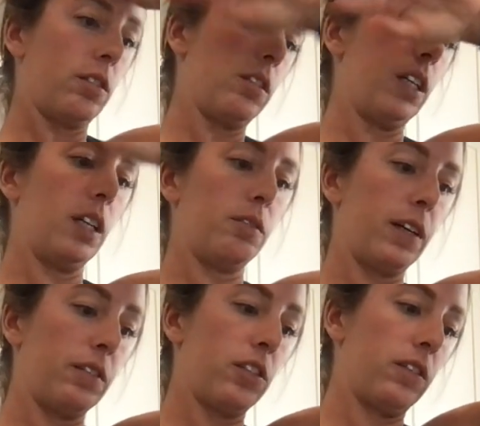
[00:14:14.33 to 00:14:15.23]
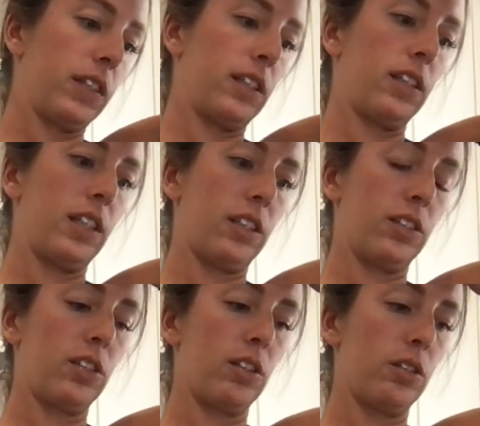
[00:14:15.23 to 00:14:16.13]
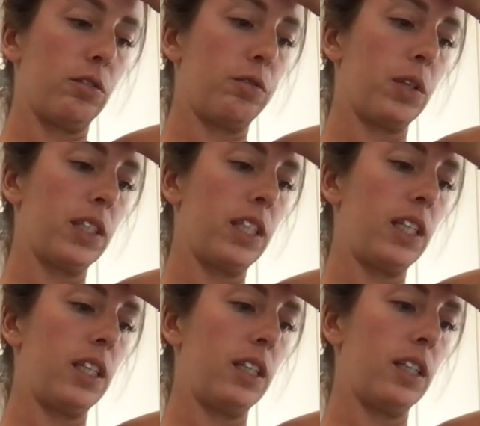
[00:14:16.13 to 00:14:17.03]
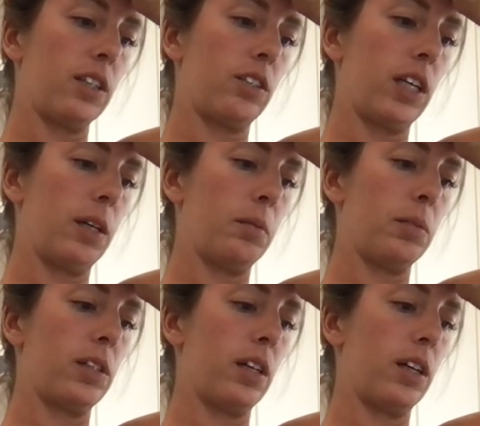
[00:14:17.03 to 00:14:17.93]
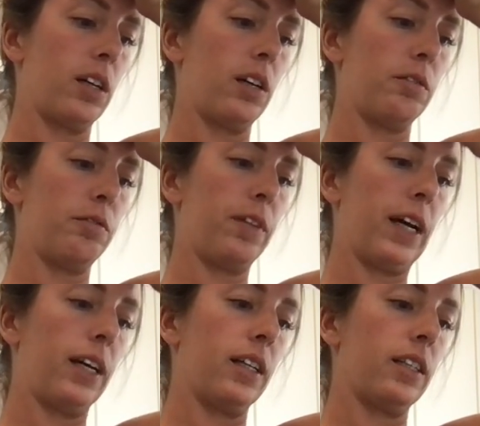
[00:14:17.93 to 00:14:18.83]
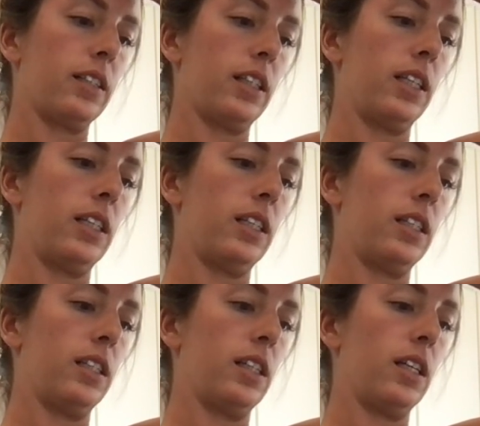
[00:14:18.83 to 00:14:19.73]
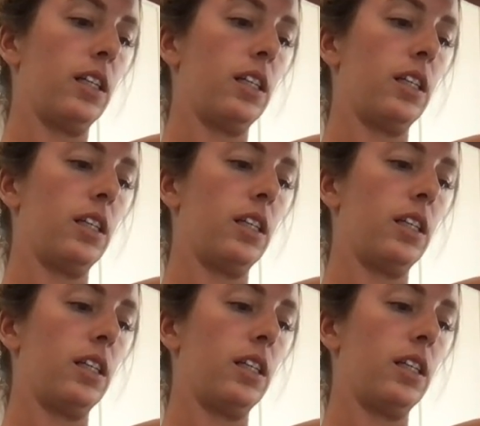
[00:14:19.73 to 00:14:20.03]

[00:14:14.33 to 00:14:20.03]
3 to 5 servings in here. So 14 grams of fat in,